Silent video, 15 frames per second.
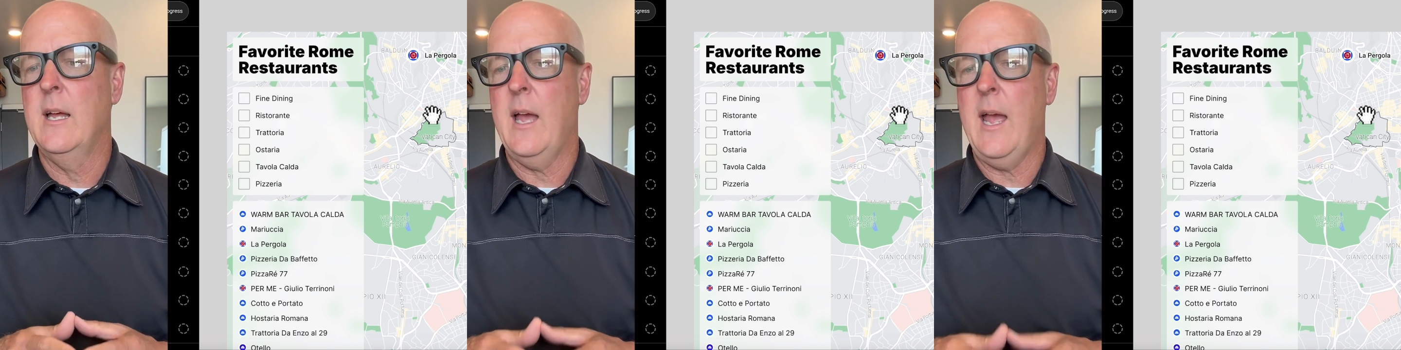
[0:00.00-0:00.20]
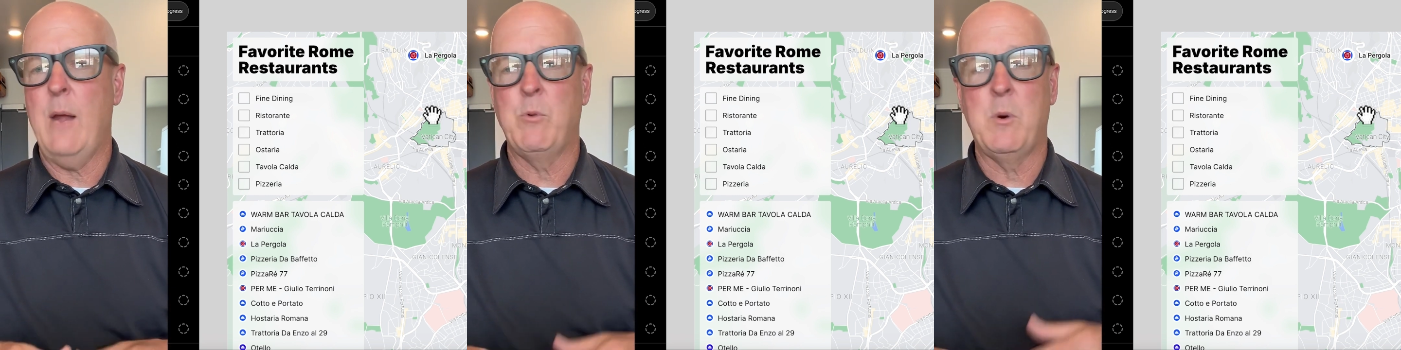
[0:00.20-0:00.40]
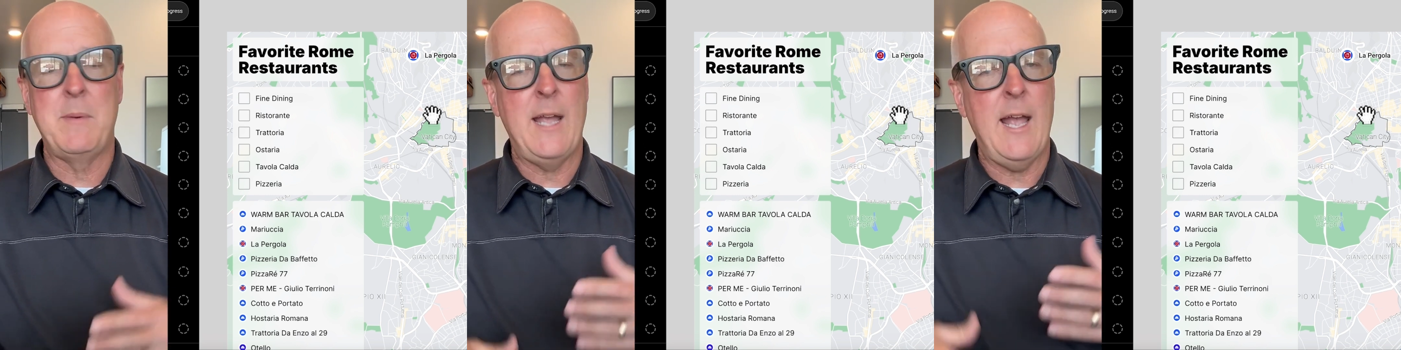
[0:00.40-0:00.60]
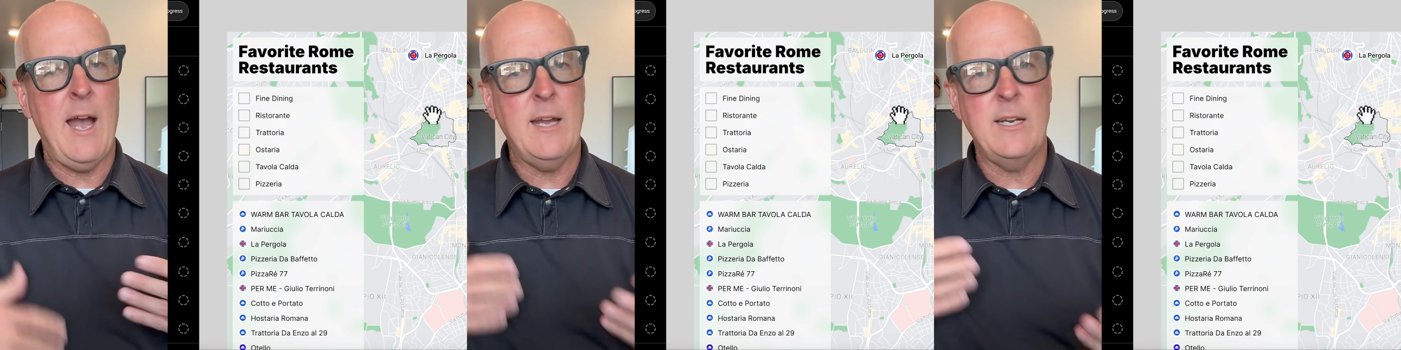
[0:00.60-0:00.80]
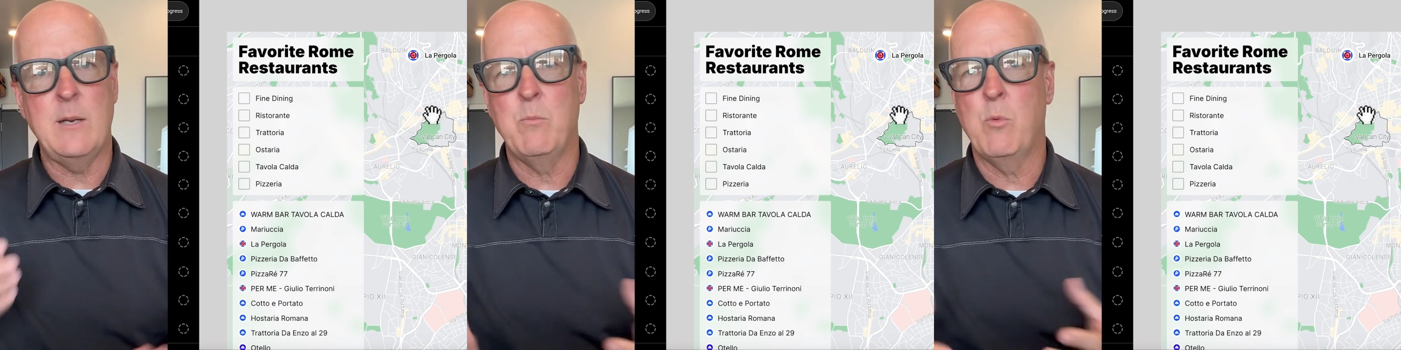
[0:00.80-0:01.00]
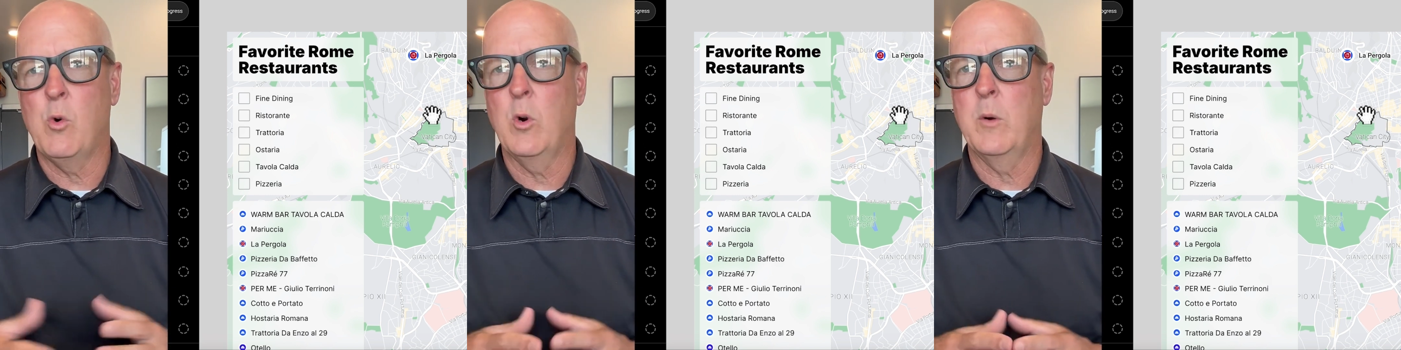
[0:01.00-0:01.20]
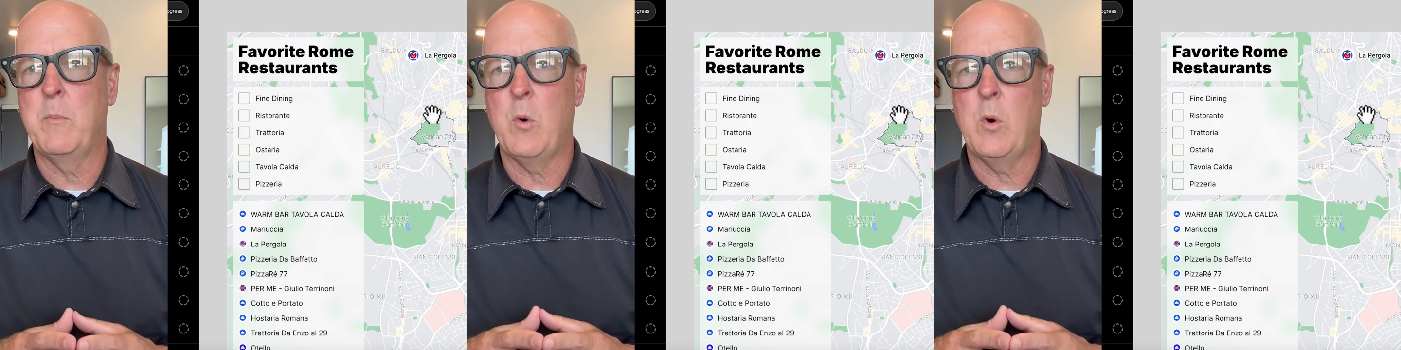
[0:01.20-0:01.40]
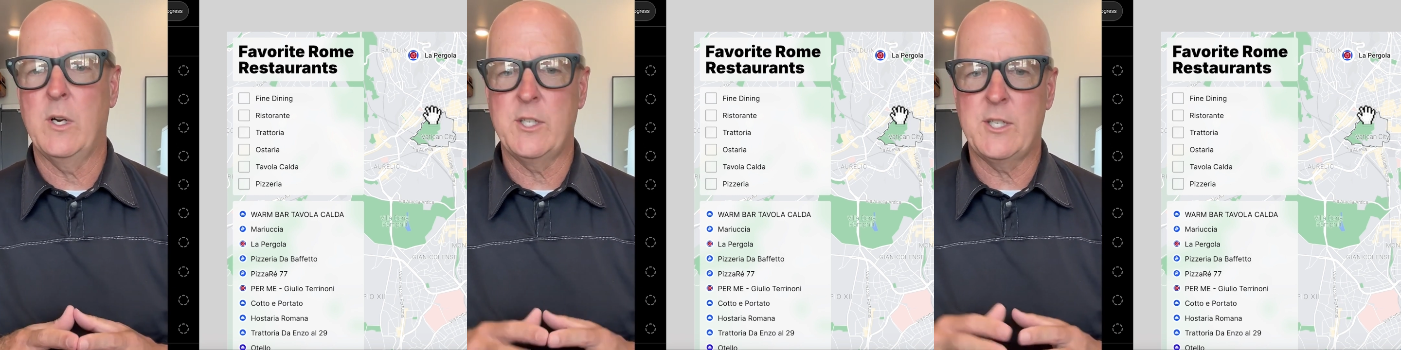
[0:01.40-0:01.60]
and we'll be adding more and
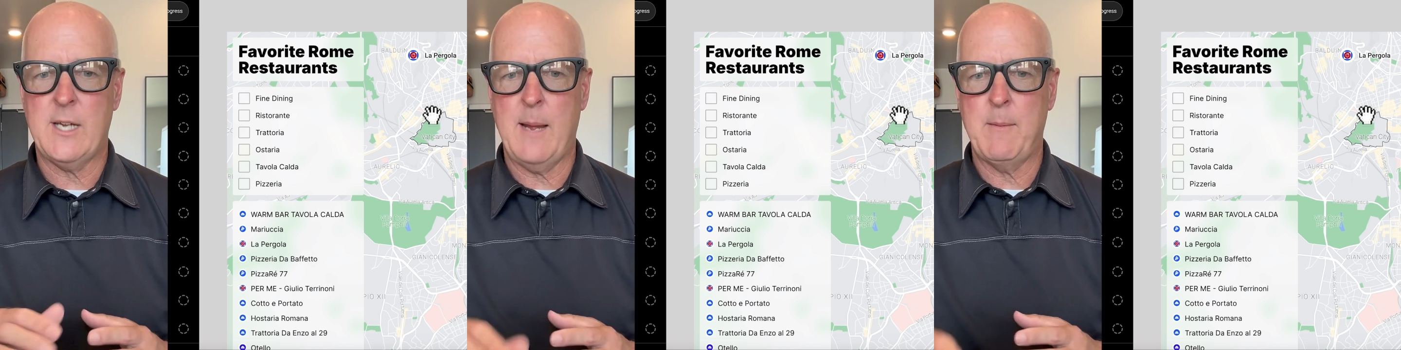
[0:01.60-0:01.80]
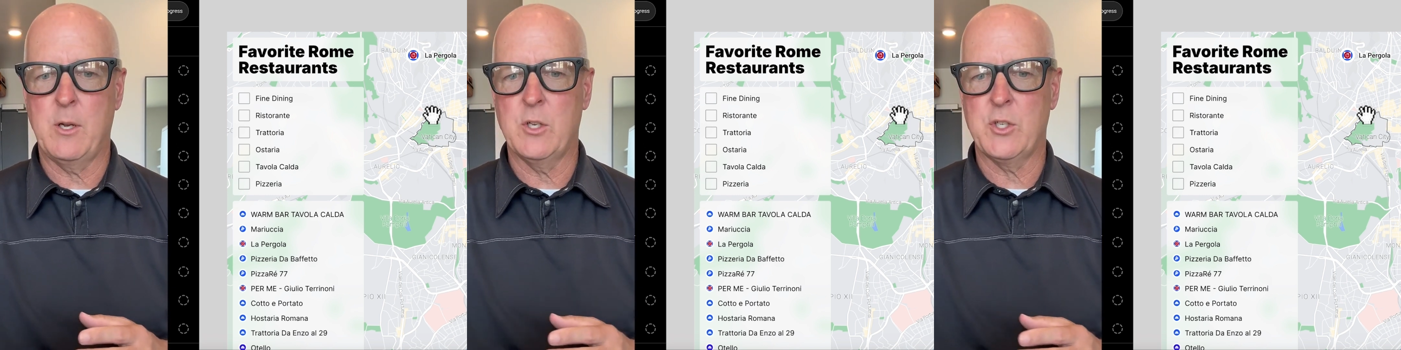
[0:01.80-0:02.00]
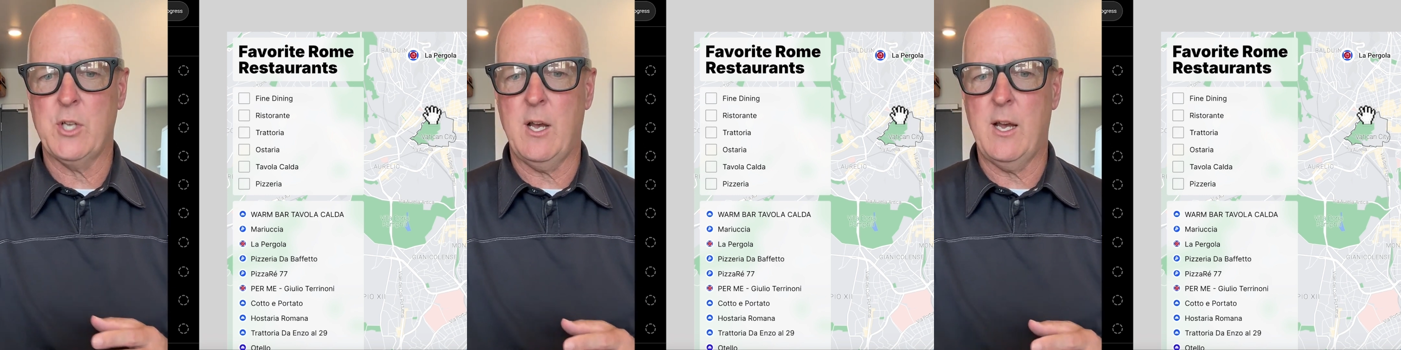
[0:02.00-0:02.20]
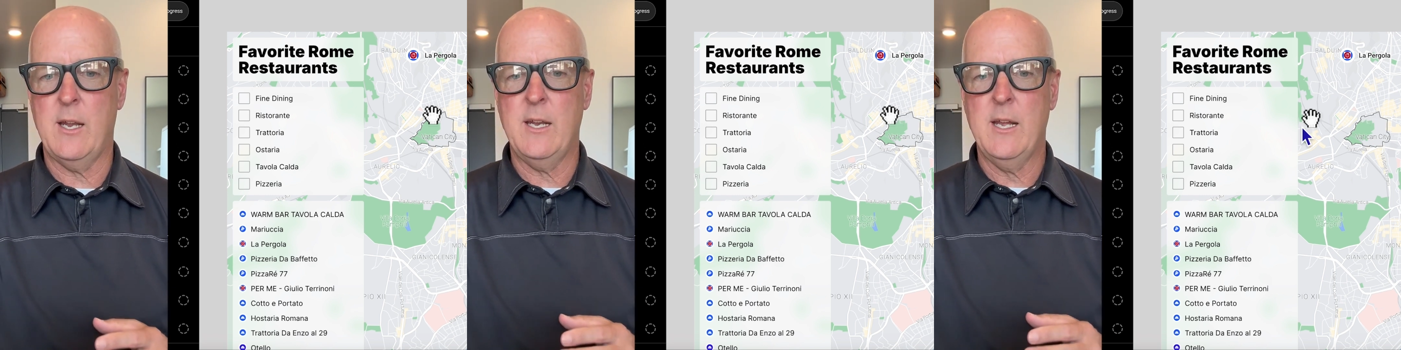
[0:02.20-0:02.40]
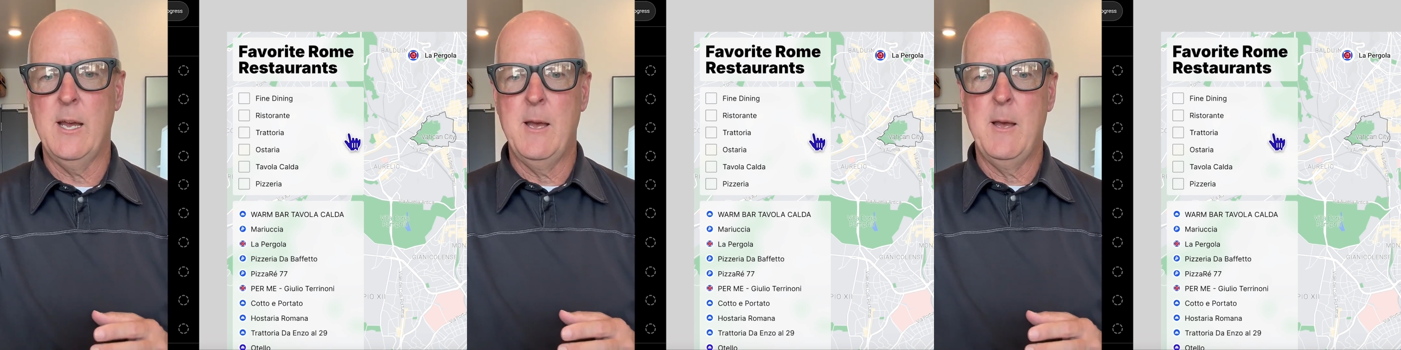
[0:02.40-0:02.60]
more as time goes on.